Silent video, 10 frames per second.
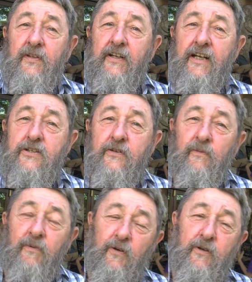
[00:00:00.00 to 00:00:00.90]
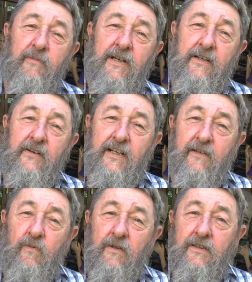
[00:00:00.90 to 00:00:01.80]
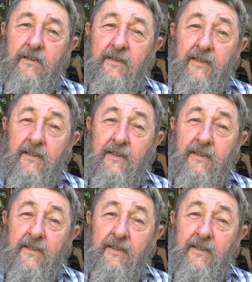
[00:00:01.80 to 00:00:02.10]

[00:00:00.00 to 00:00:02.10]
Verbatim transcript: the National Broadband Network,